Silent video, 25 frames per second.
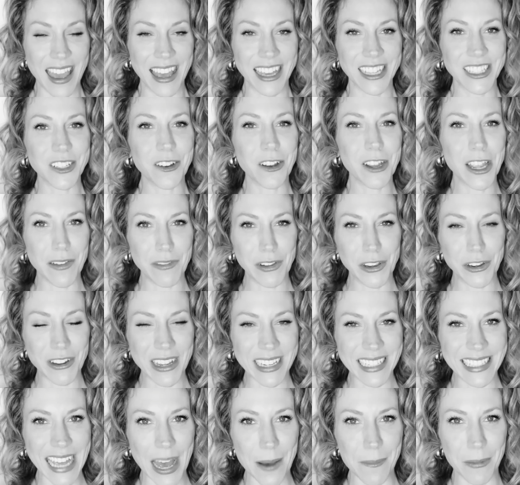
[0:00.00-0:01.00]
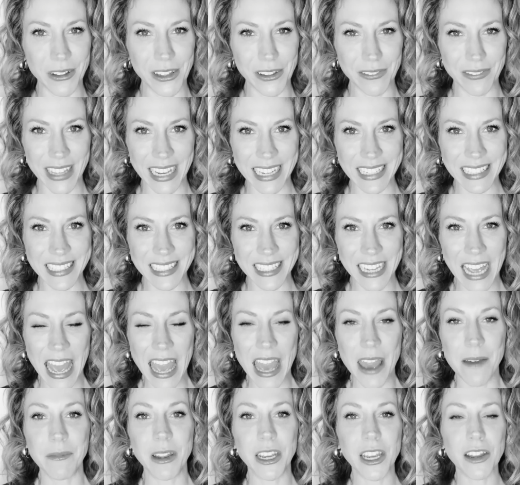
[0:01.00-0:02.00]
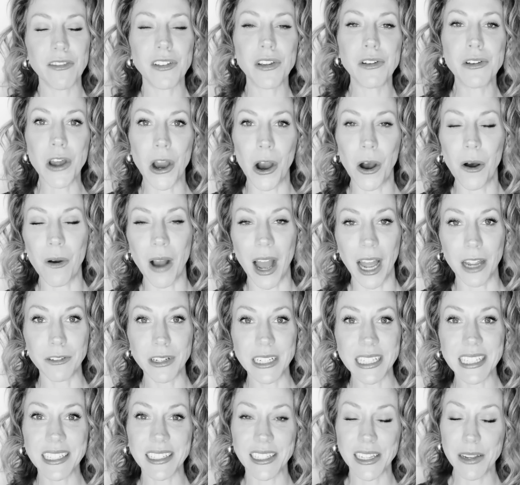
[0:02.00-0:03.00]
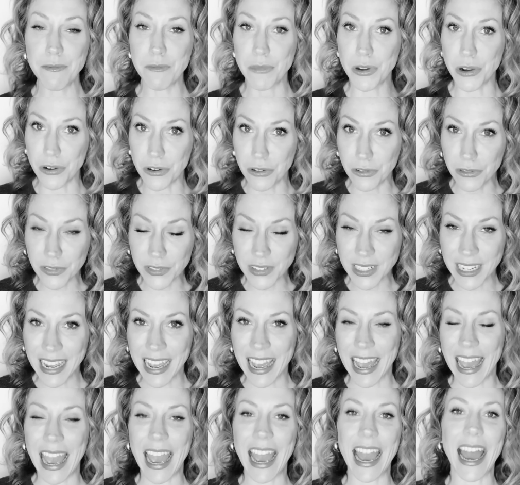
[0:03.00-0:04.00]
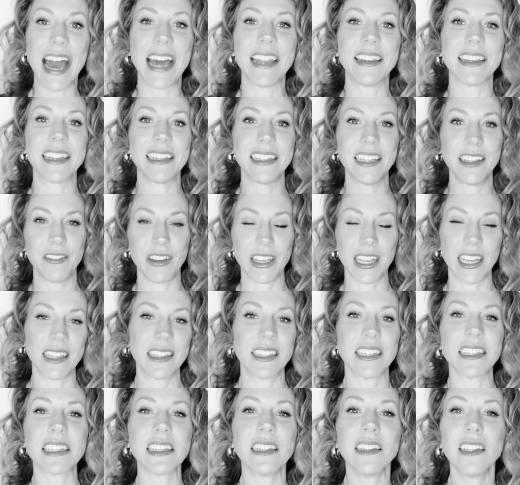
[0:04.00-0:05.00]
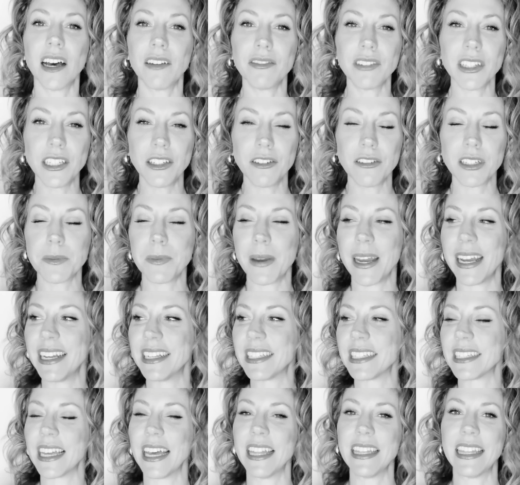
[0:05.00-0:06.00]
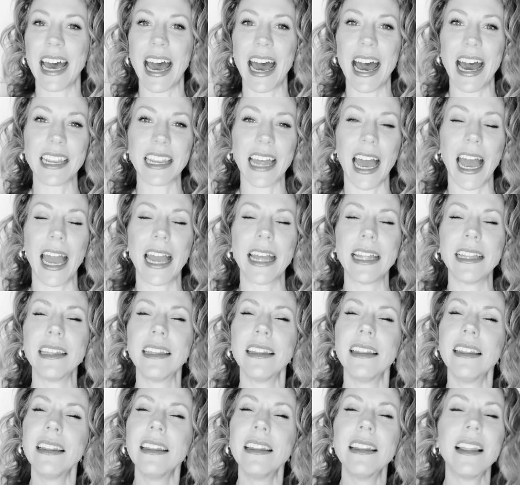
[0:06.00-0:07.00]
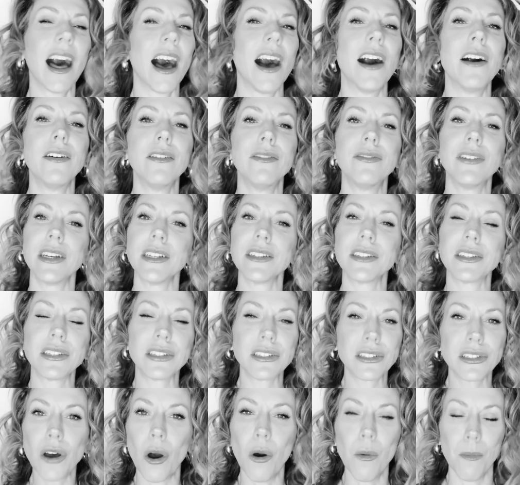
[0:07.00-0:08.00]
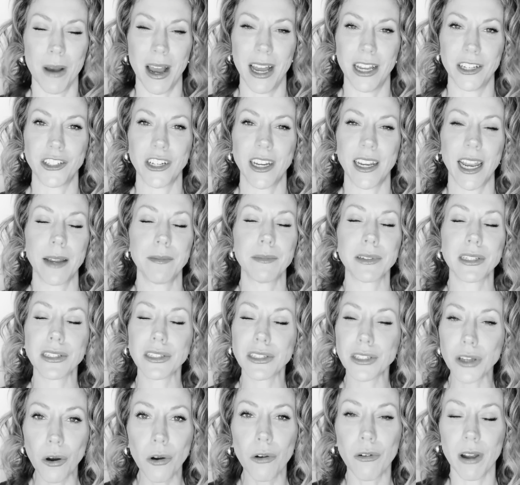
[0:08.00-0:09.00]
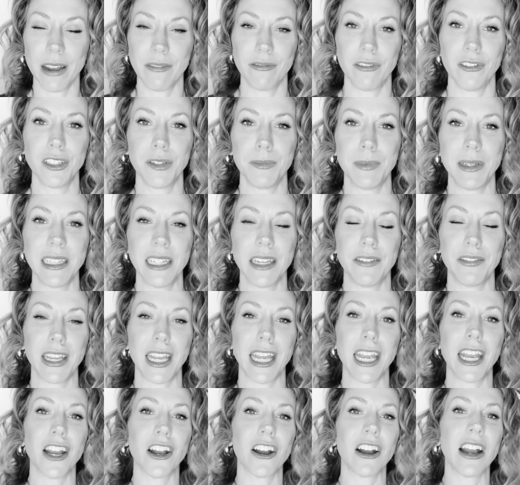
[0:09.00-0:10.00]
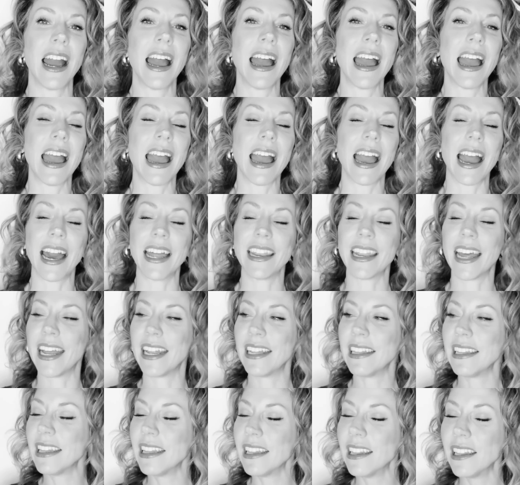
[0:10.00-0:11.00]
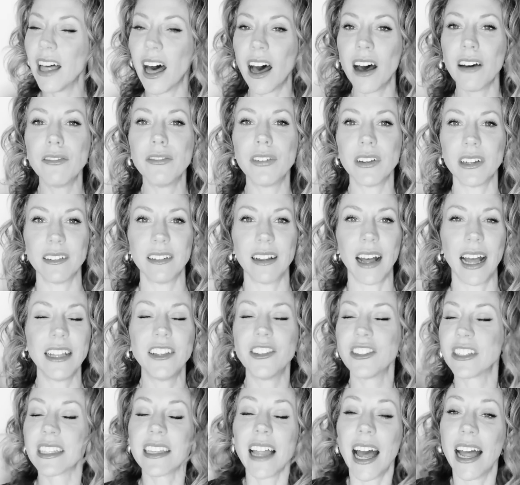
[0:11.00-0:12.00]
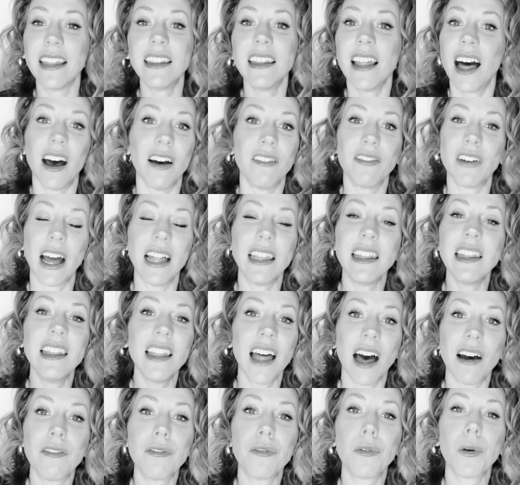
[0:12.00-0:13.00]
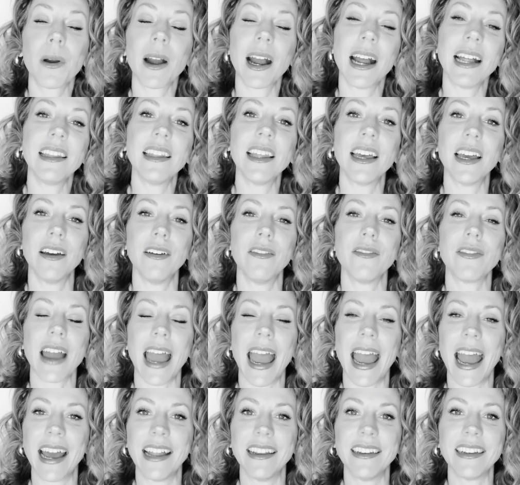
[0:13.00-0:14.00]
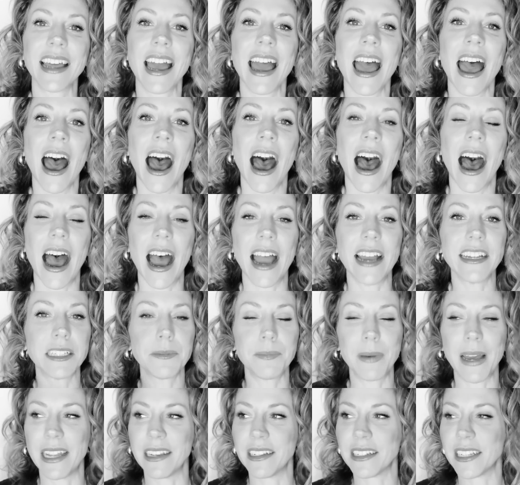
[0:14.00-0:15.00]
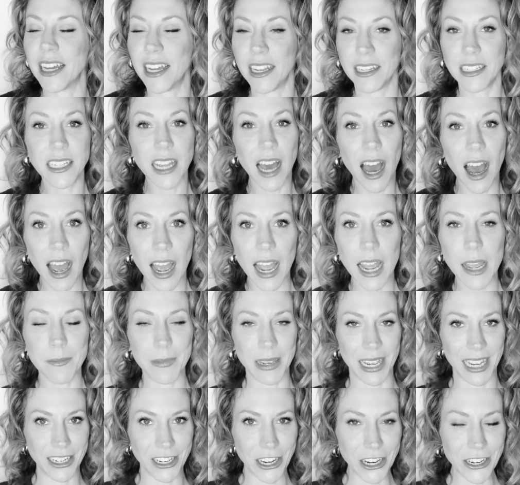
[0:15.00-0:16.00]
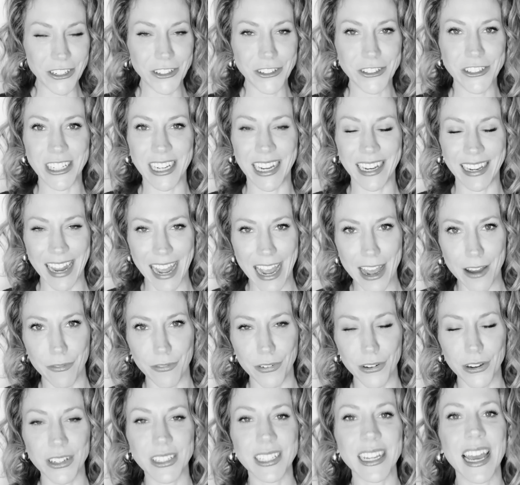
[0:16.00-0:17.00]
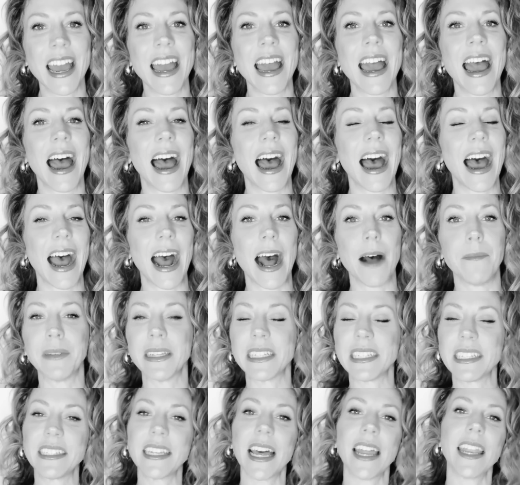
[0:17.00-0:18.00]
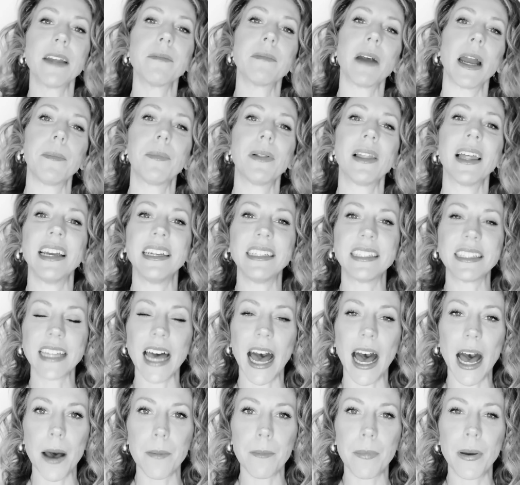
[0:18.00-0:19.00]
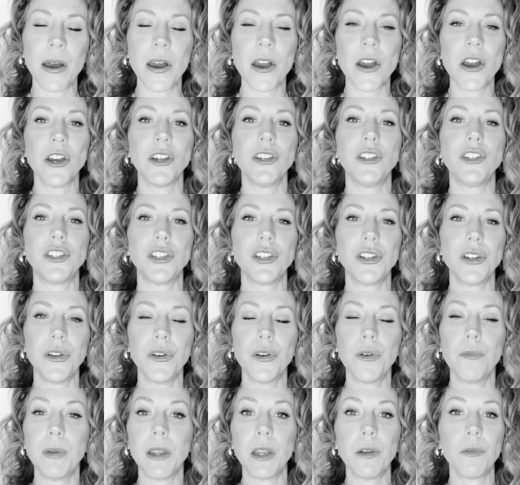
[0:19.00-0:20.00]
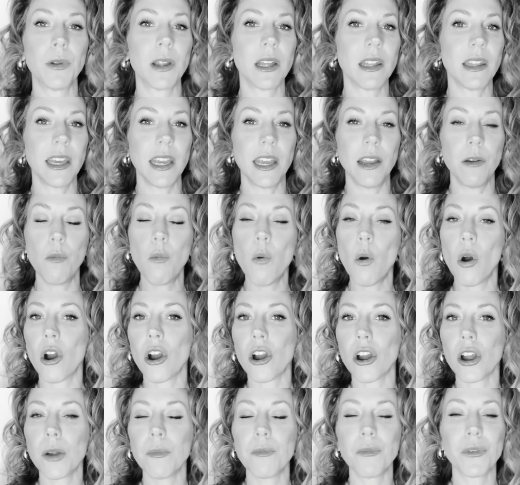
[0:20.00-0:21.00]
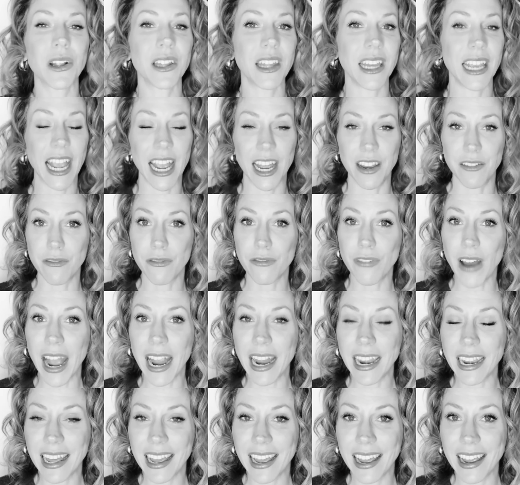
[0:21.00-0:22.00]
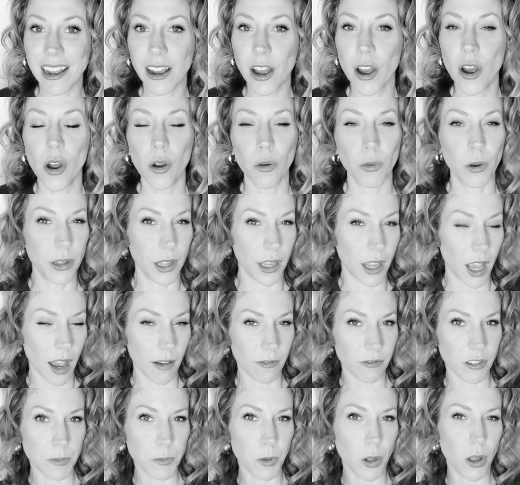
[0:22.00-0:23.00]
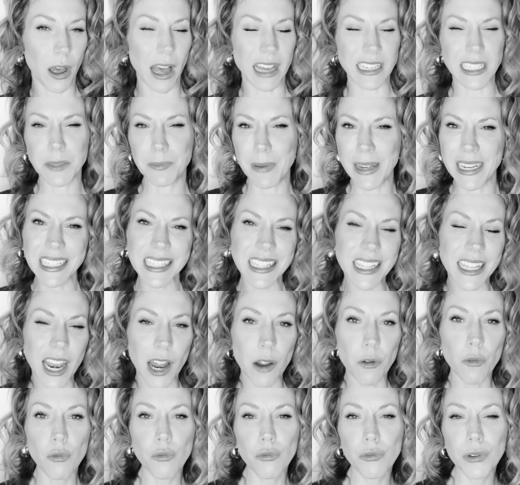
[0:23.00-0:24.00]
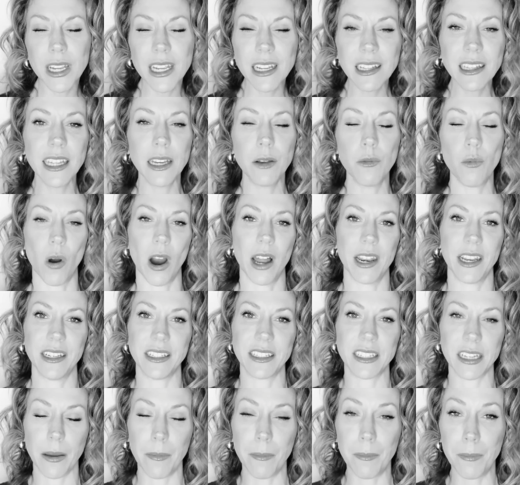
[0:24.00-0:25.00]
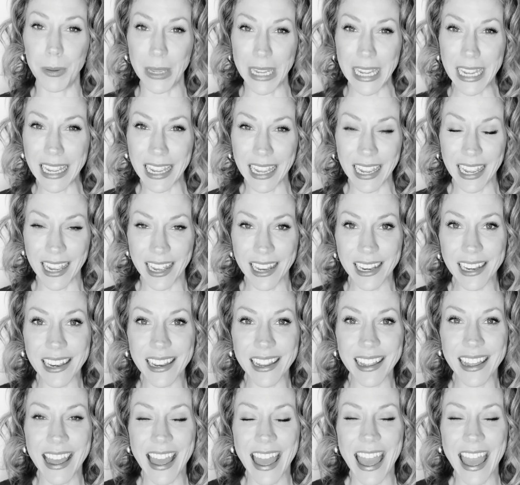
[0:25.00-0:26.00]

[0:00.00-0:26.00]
So I'll give you an example of this. Many of you know I recently moved and living in this lovely new space that I love so much, and I'm so grateful to be living here. And I love where I live. And I spent time and energy and effort setting my place up to be really warm, really inviting, really comfortable, a space that I really wanted to be in.